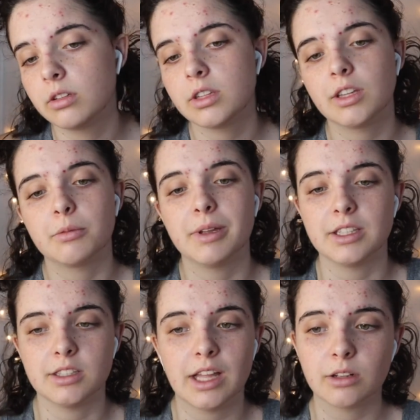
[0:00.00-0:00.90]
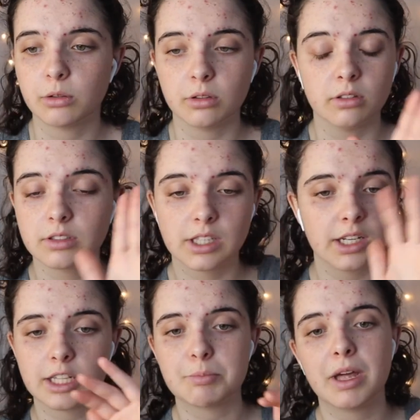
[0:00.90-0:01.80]
only thing that would make that whole
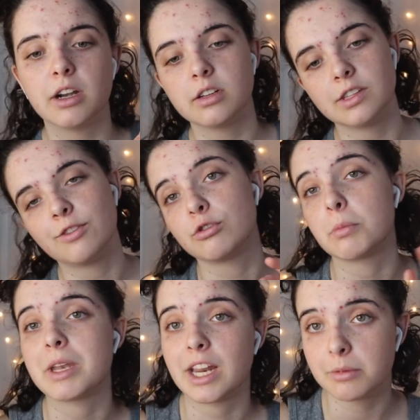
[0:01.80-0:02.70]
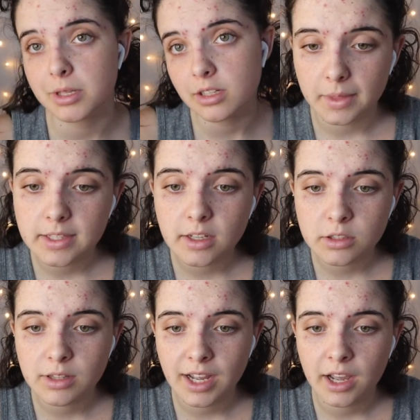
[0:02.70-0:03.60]
sentence better is if it was a banana peel. He's
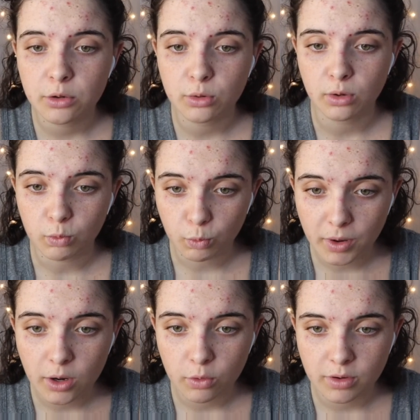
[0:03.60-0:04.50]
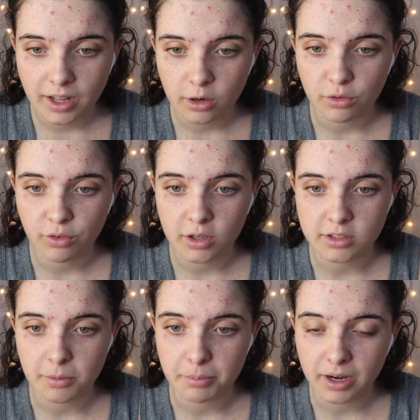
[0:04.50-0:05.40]
also the guy who went over Niagara Falls
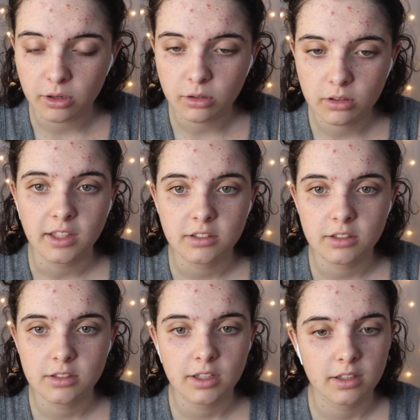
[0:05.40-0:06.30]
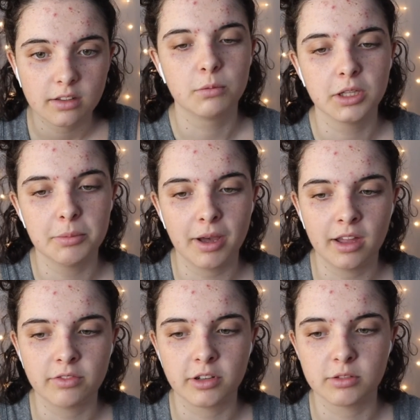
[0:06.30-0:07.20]
in a barrel. That's just really
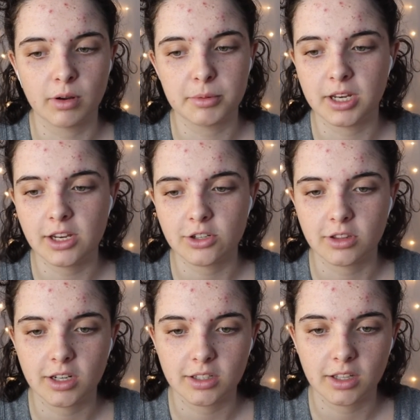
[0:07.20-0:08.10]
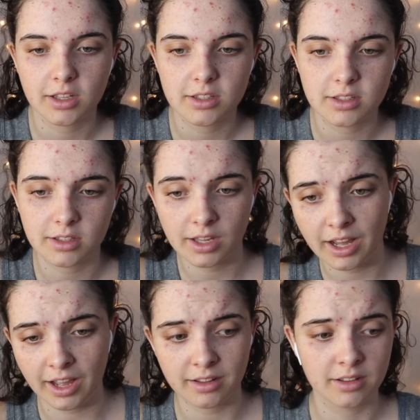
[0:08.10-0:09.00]
bad for his reputation there. Yeah,
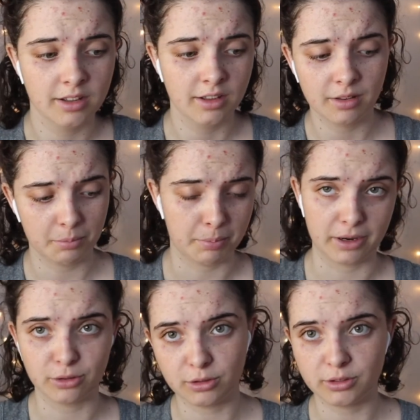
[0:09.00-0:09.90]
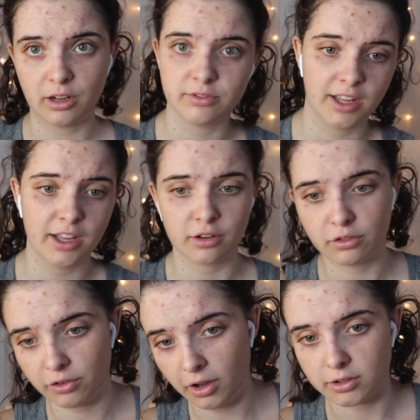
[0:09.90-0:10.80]
I barreled off
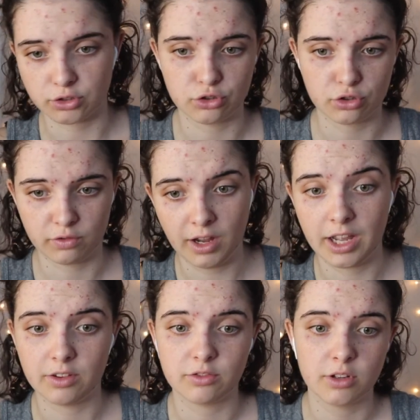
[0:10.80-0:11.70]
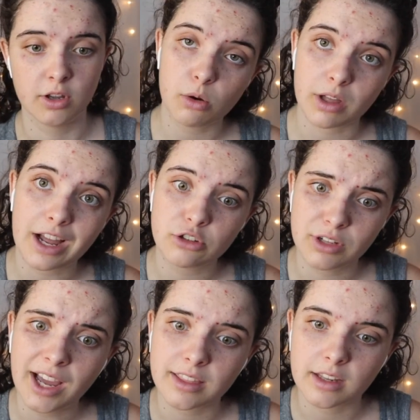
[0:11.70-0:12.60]
Niagara Falls and survived. Oh, how'd you
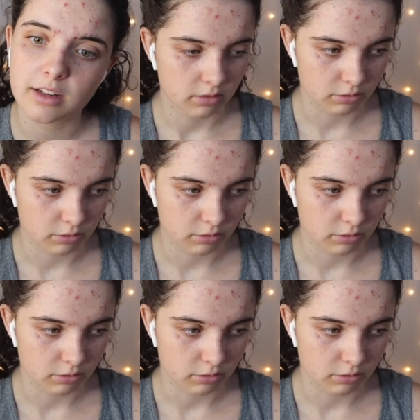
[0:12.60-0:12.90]
die then?